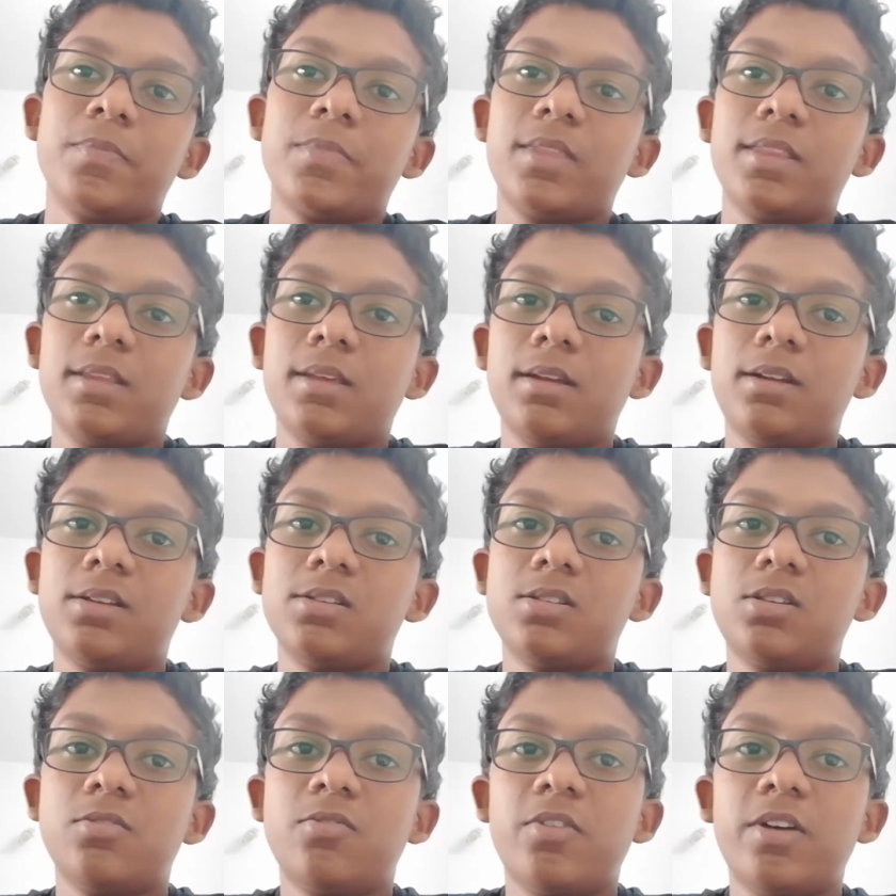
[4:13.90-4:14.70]
it
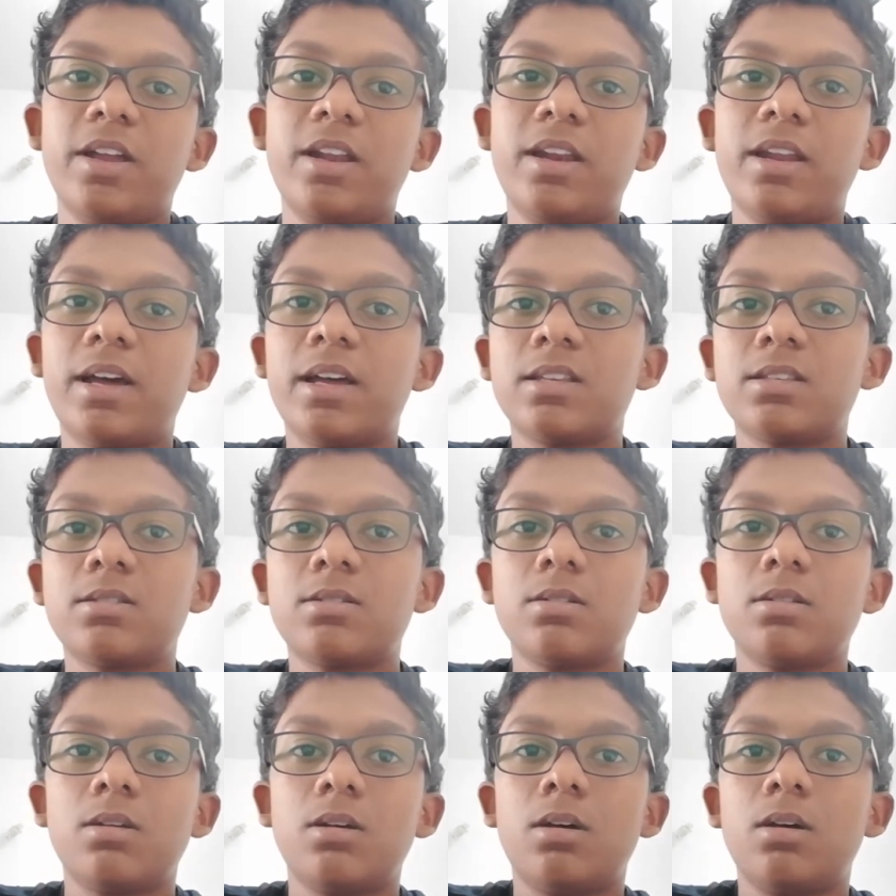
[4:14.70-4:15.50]
is defined
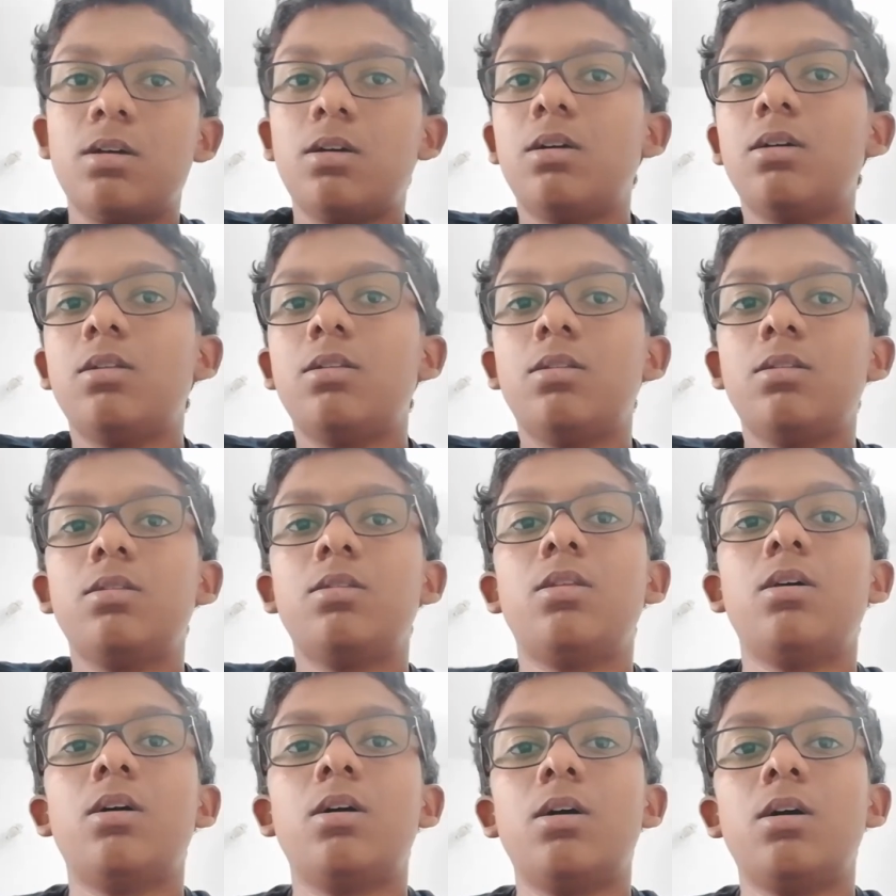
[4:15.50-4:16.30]
as
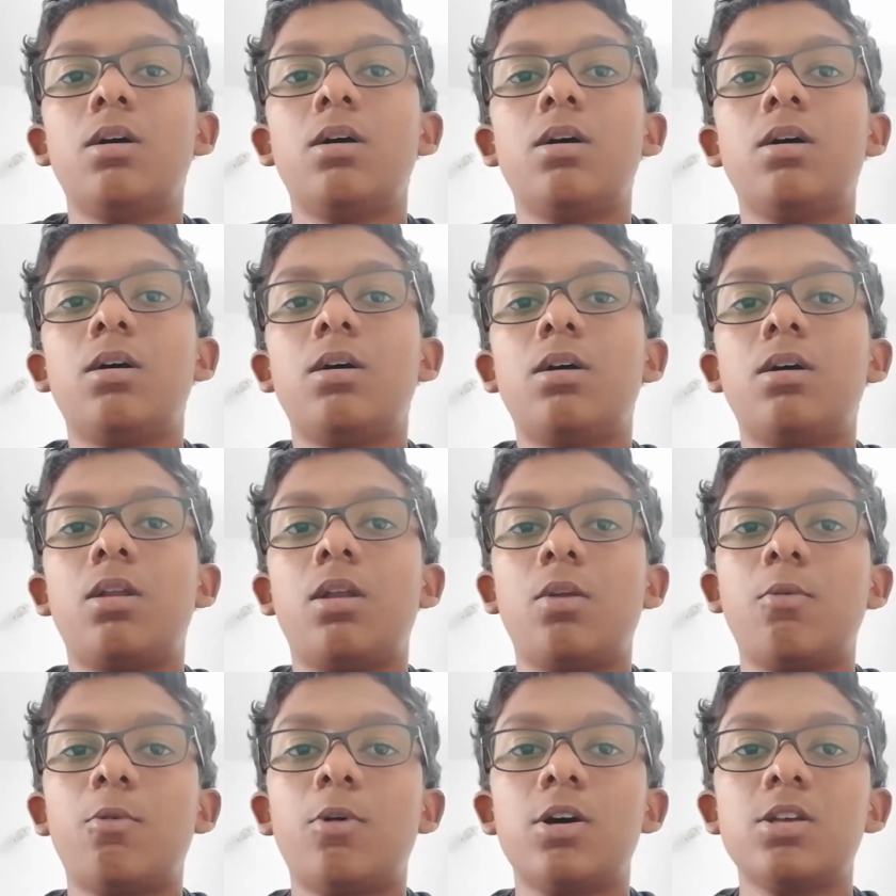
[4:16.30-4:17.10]
the
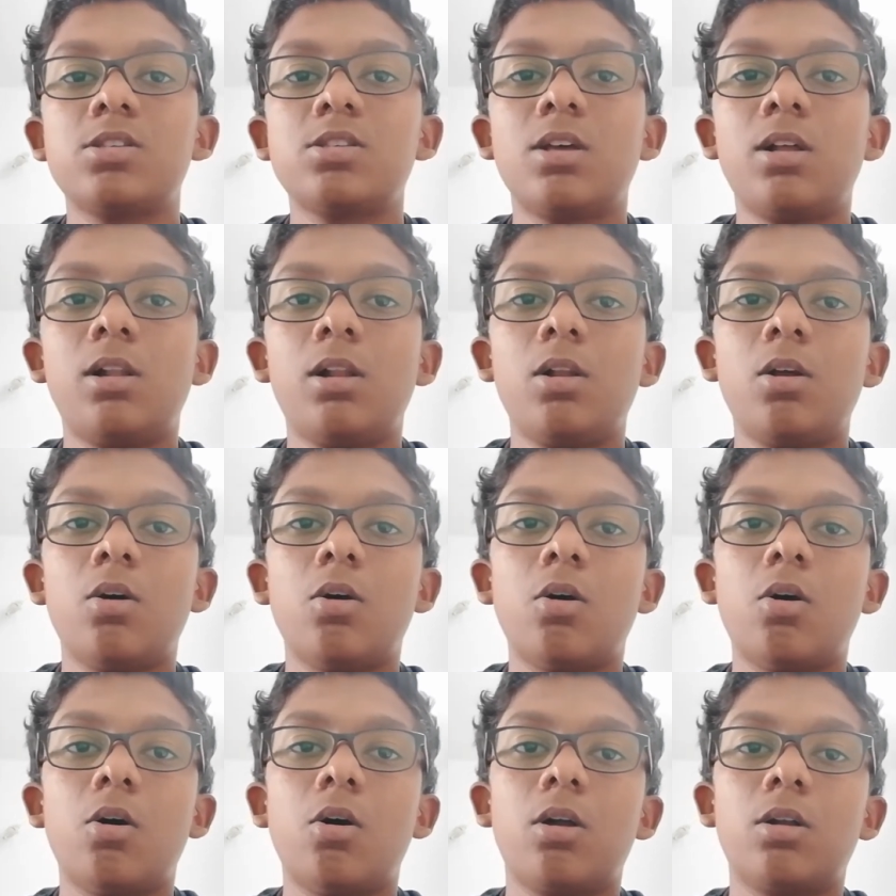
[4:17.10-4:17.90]
reversal
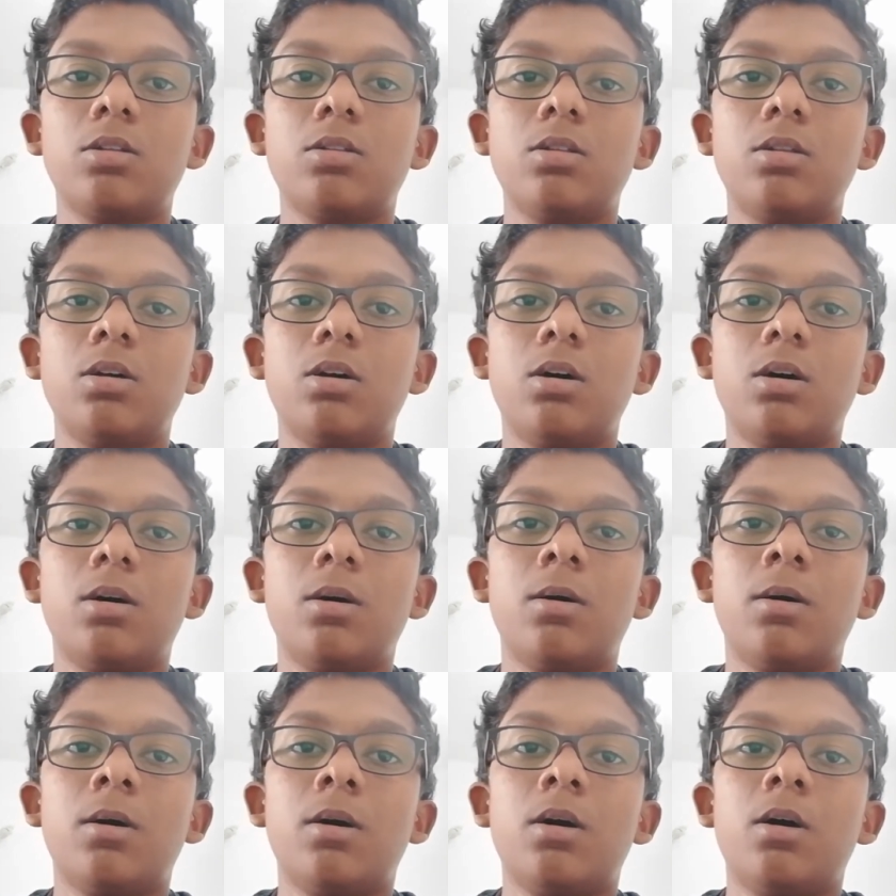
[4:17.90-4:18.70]
or the
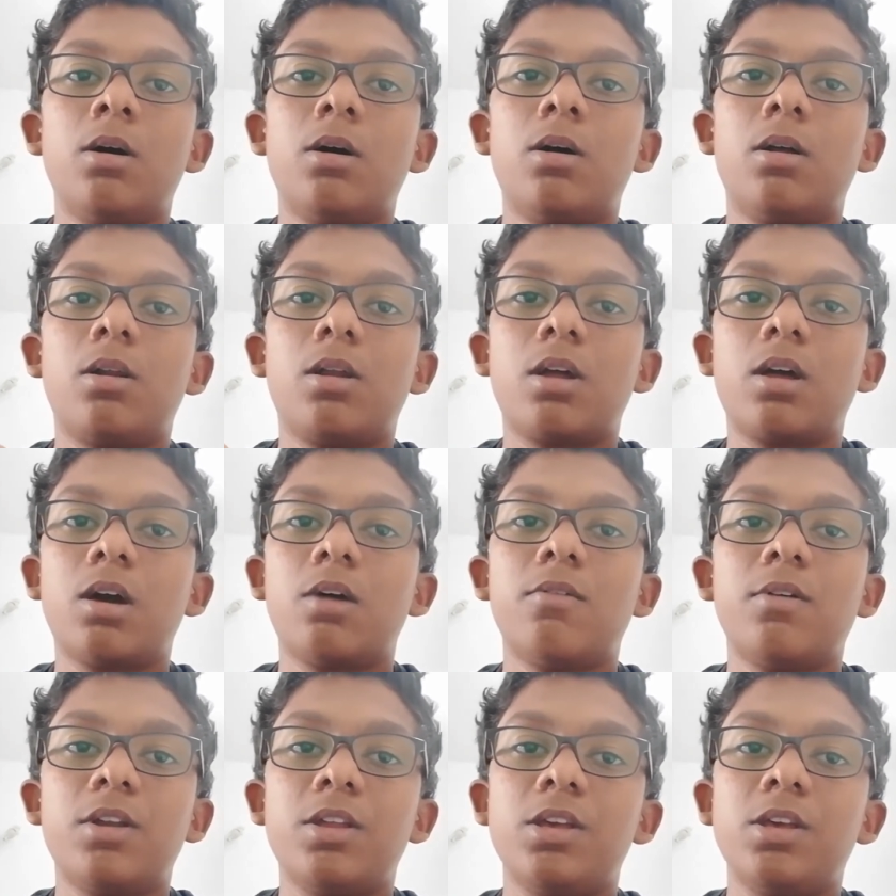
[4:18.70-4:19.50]

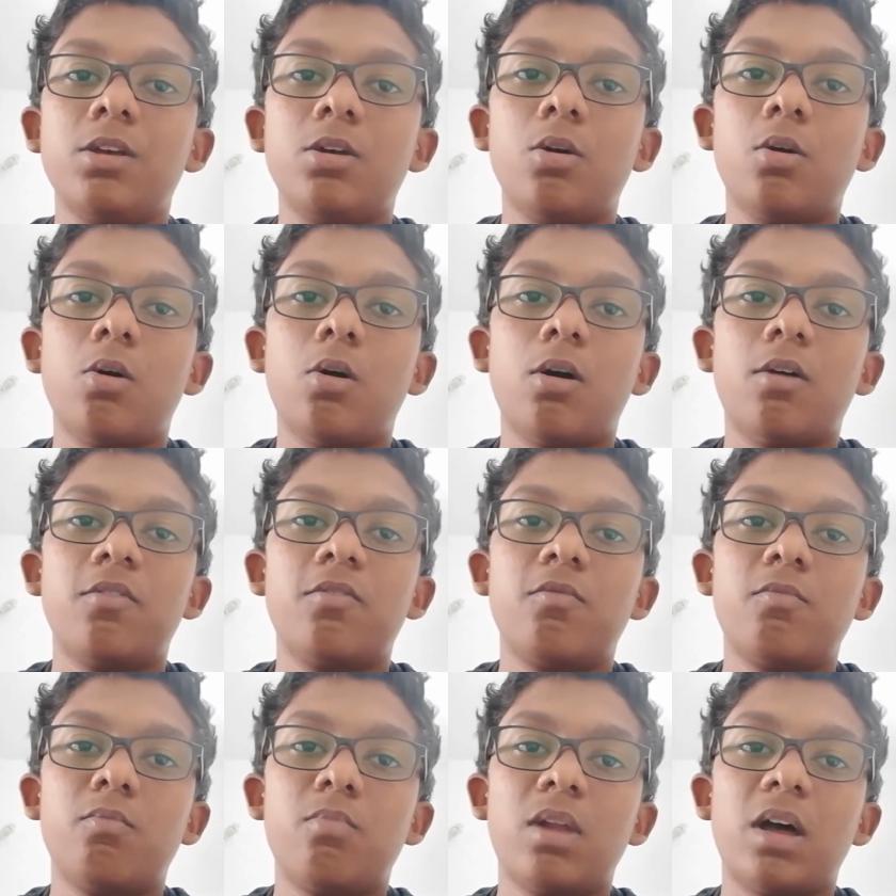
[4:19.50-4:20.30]
recovery of
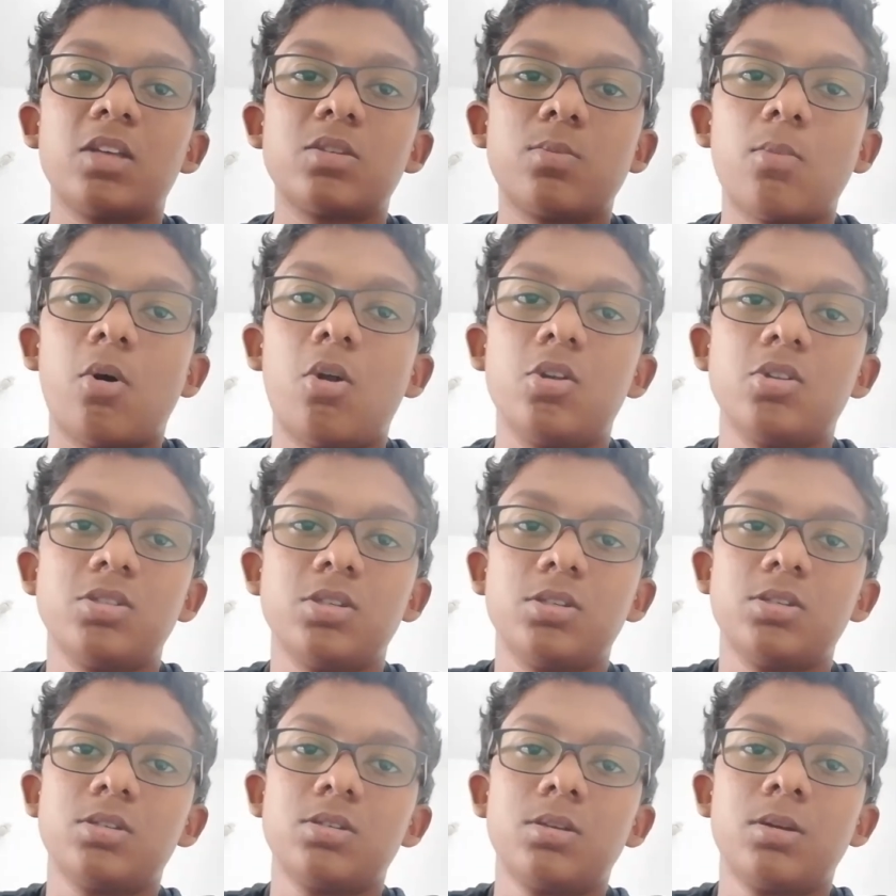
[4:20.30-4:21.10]

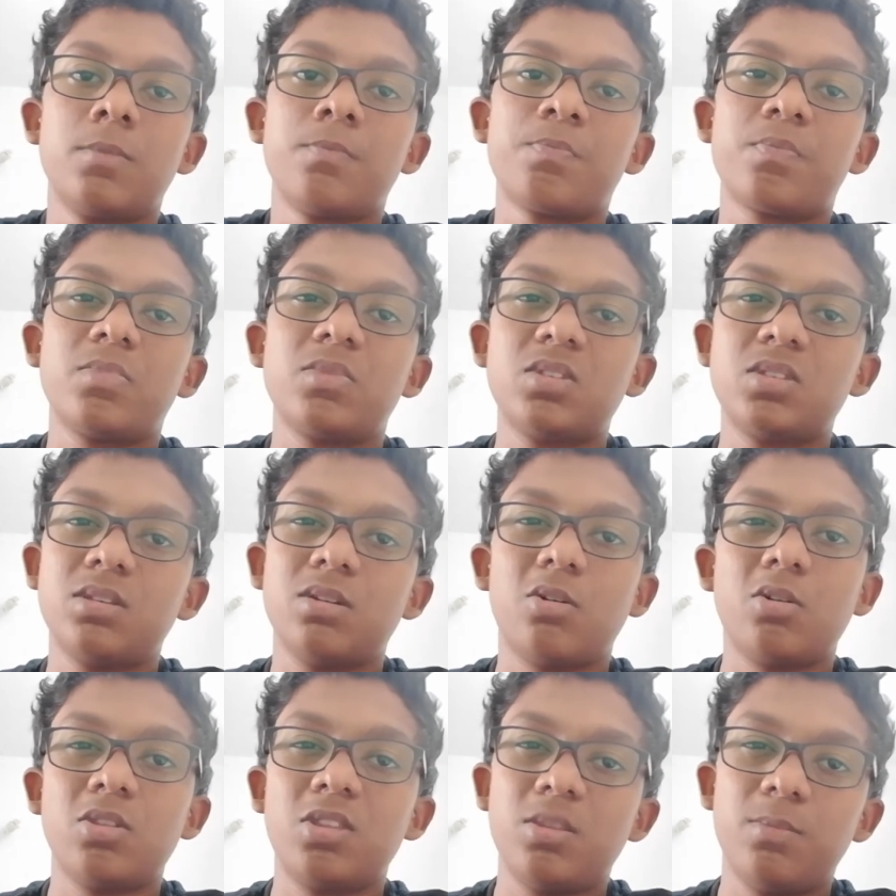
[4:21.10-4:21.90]
plasmolysis,
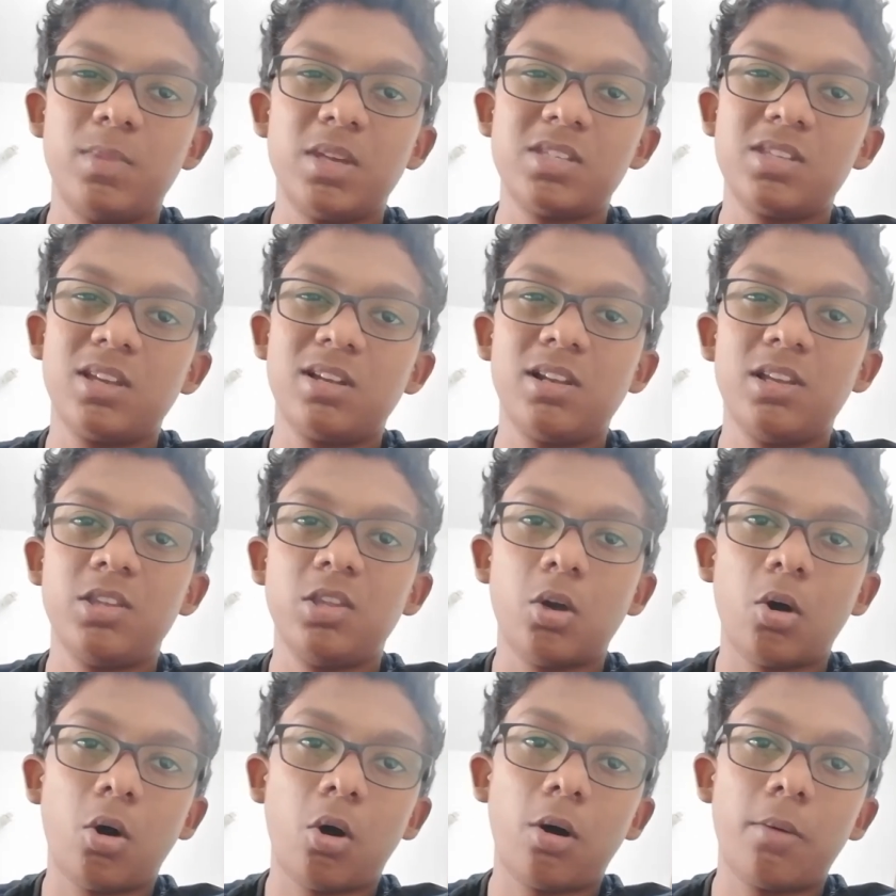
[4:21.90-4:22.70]
basically
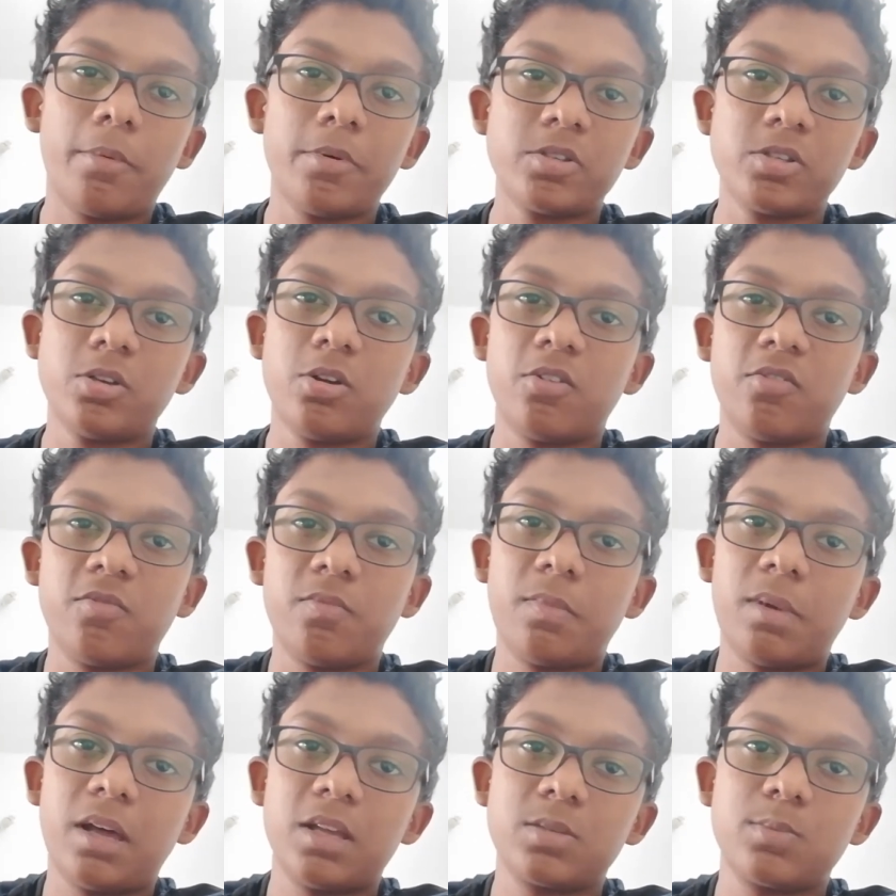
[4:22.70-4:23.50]
the opposite of
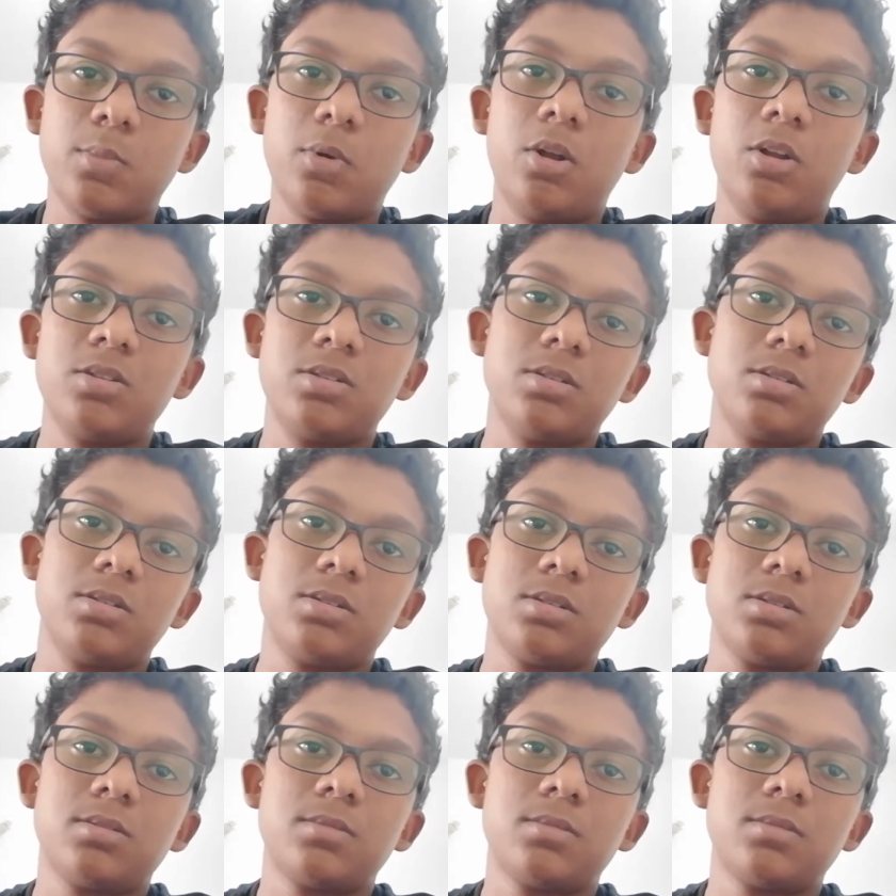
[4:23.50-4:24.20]
plasmolysis.